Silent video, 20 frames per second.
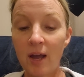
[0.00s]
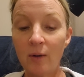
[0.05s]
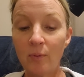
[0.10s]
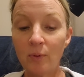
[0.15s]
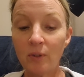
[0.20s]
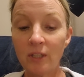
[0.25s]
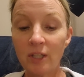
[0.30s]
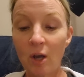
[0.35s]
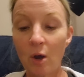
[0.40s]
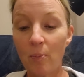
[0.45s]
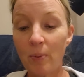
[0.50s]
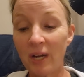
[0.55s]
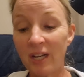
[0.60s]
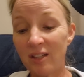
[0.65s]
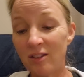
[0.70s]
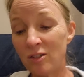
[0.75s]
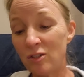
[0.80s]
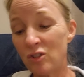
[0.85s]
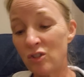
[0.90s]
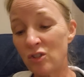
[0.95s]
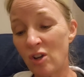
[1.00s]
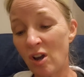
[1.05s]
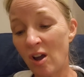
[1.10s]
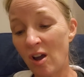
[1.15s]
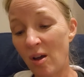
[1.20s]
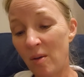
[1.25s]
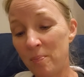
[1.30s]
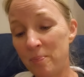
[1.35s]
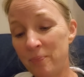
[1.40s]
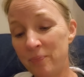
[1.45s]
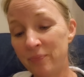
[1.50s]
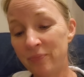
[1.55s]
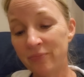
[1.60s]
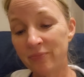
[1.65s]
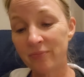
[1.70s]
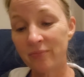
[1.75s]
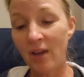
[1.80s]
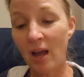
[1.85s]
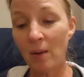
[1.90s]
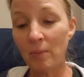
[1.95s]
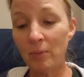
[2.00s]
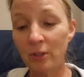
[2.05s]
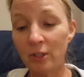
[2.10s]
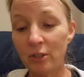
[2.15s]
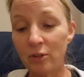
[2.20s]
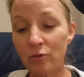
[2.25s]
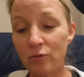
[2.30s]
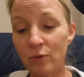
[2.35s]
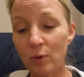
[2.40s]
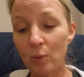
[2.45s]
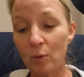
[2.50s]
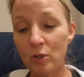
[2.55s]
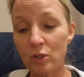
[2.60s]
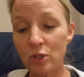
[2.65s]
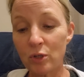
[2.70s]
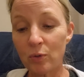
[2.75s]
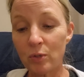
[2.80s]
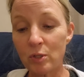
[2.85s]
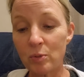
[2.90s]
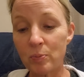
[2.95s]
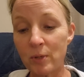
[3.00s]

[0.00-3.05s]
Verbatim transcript: I really hope I get this job. I'm looking forward to it,